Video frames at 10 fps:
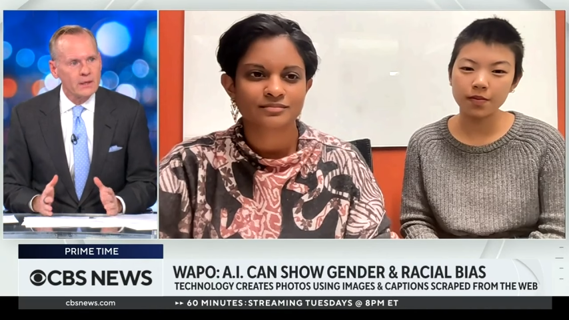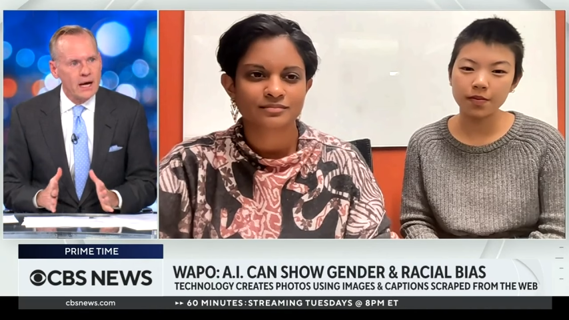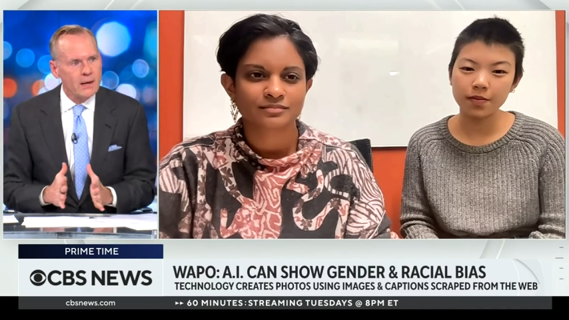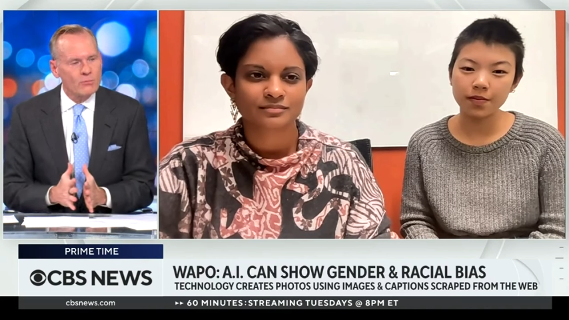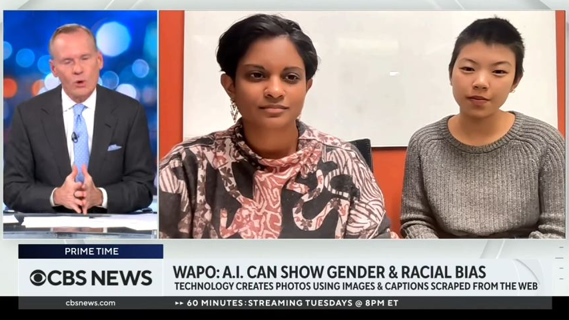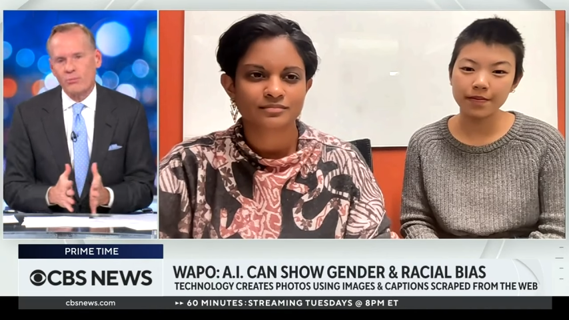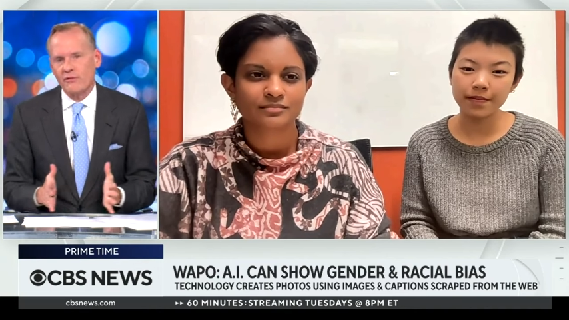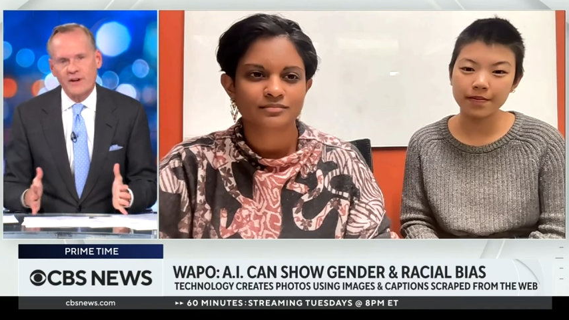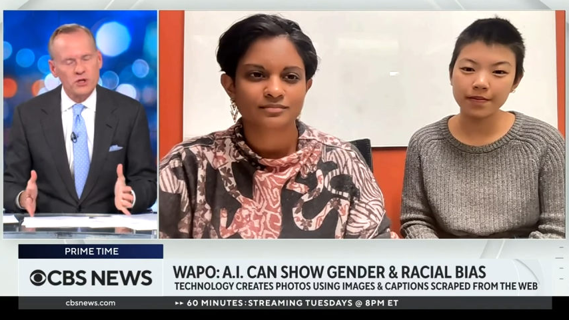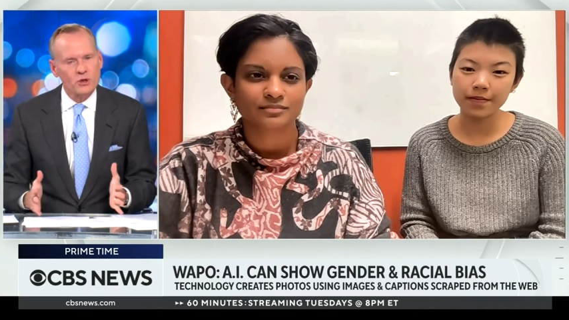Speaker 1: um, more
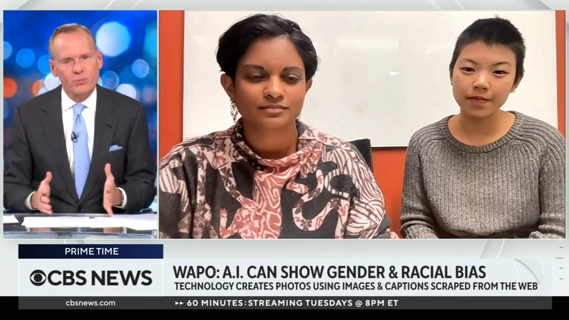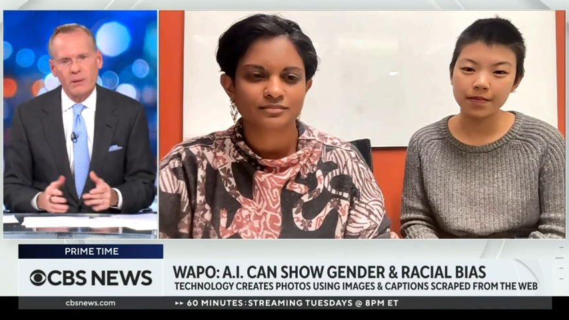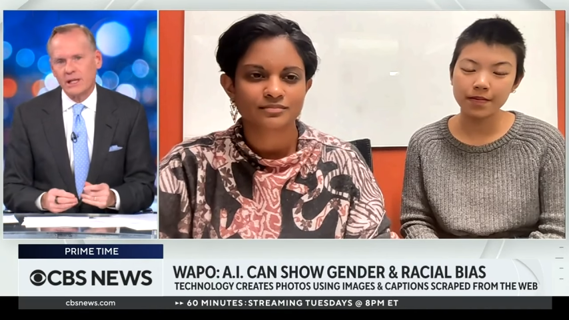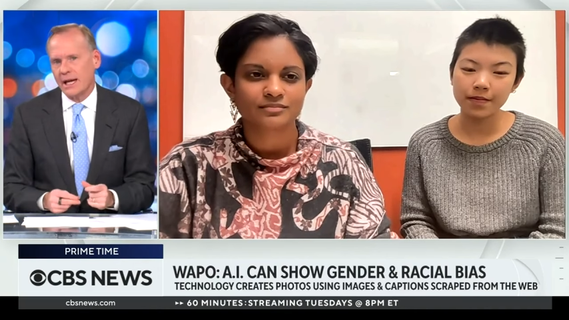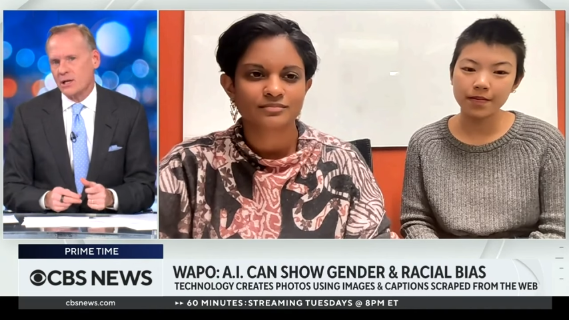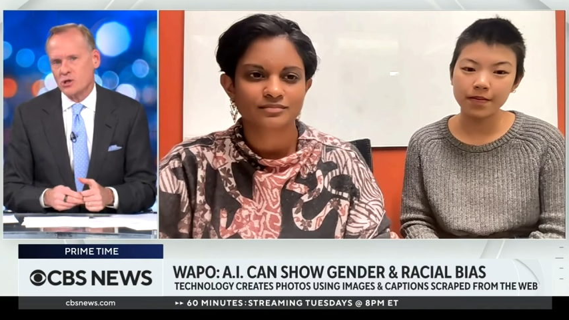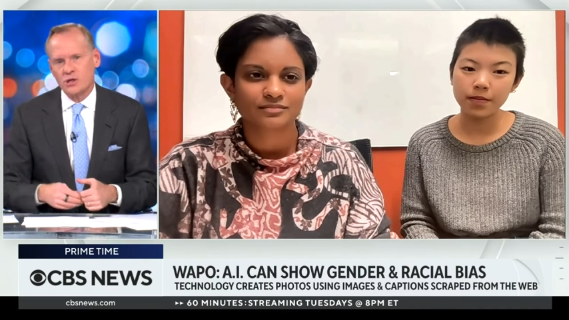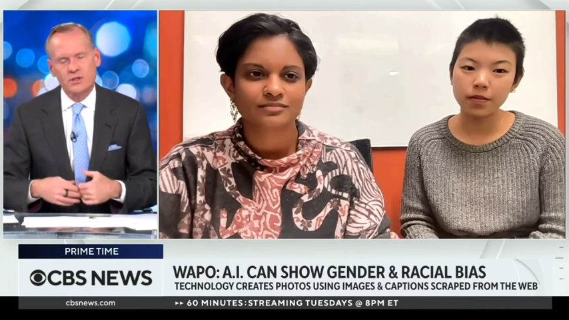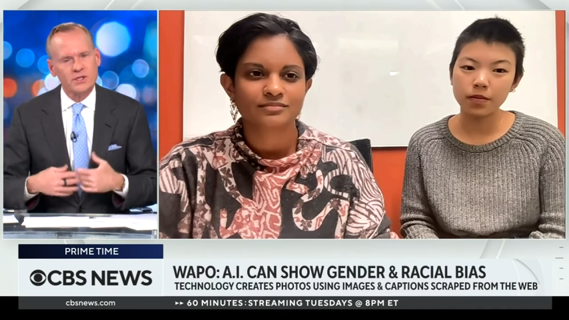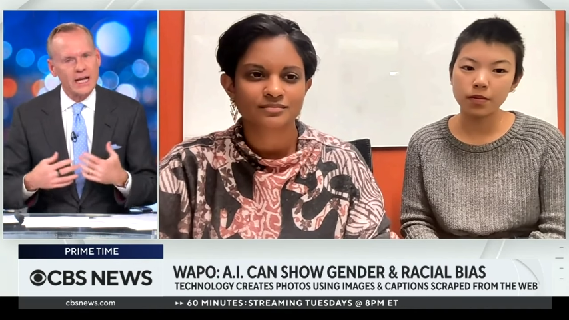professional
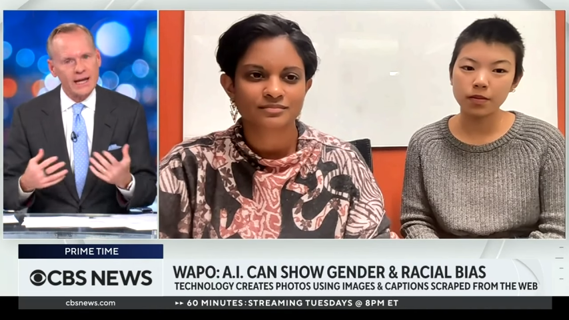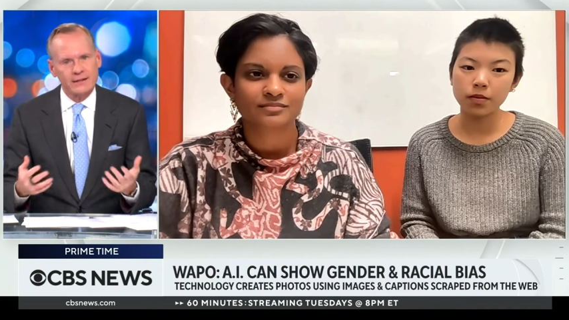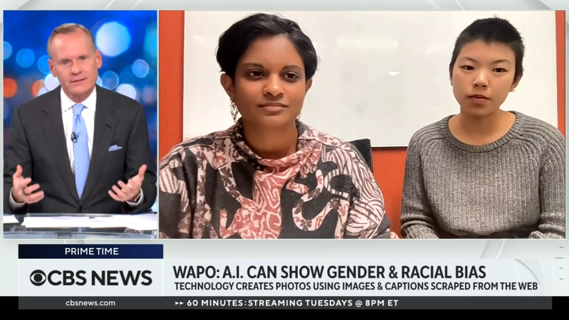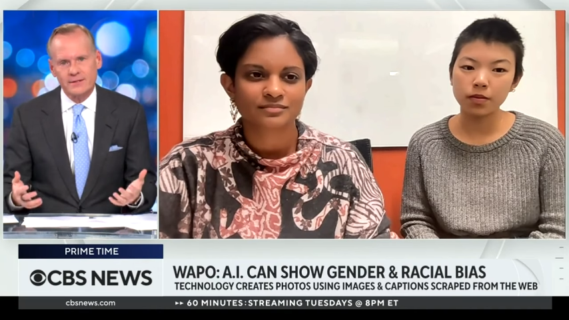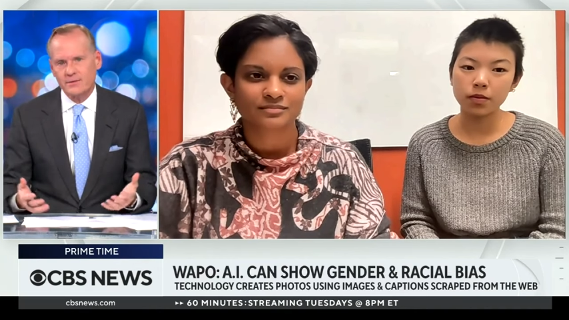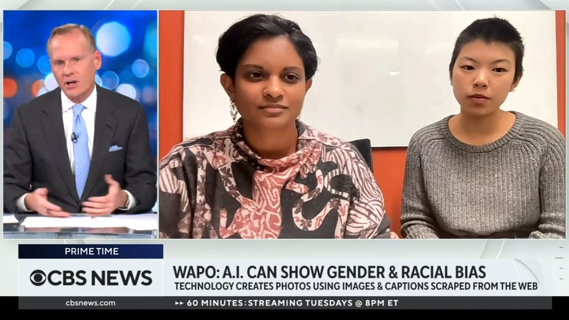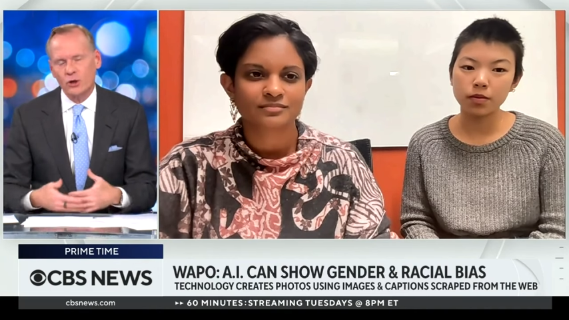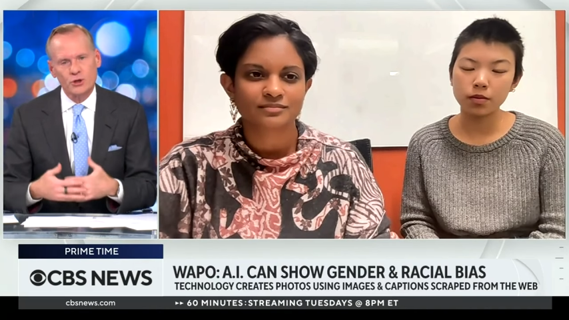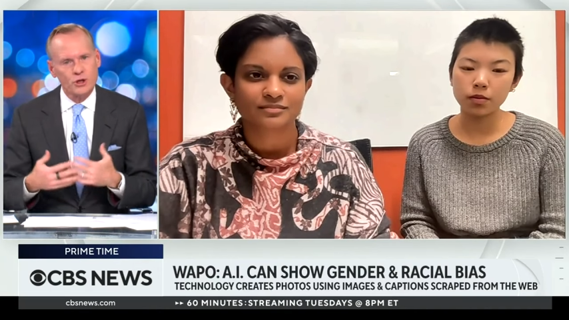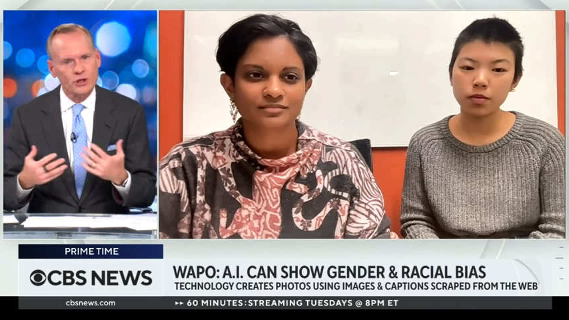publications and
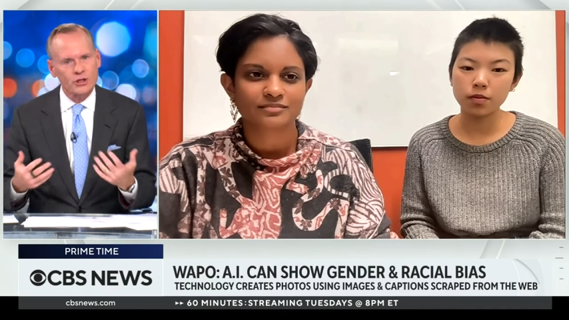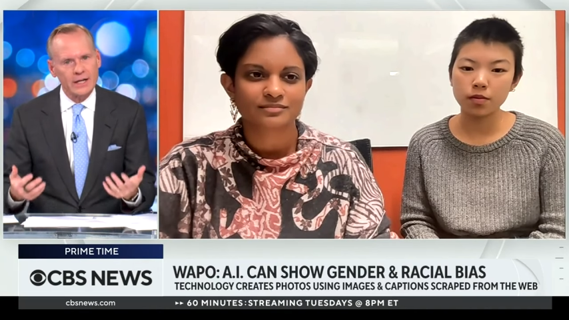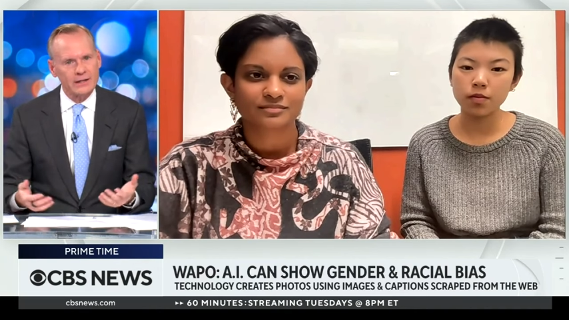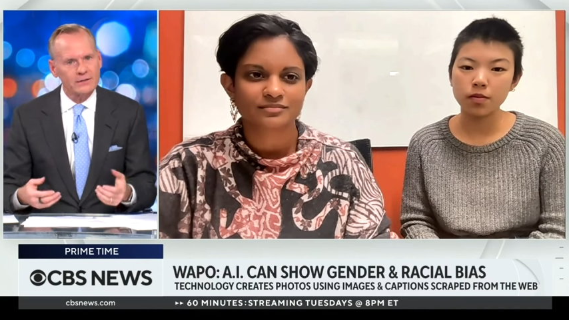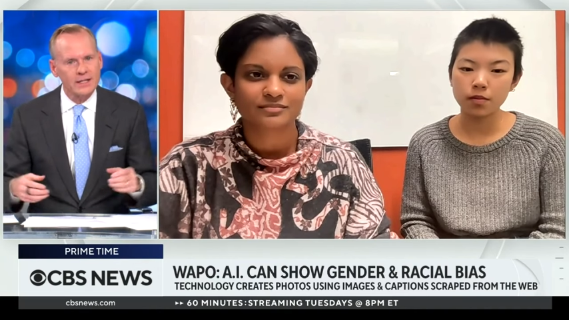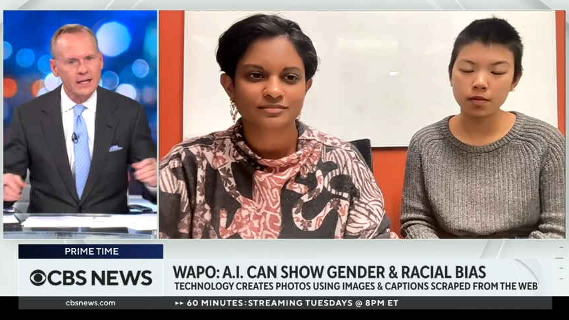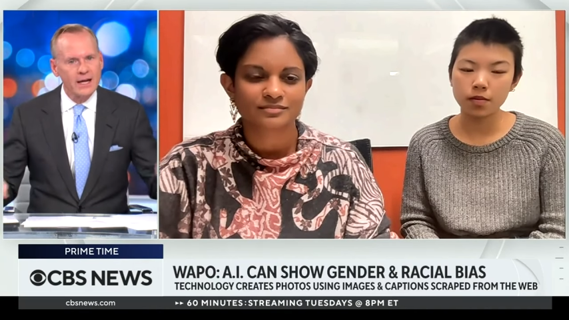culture and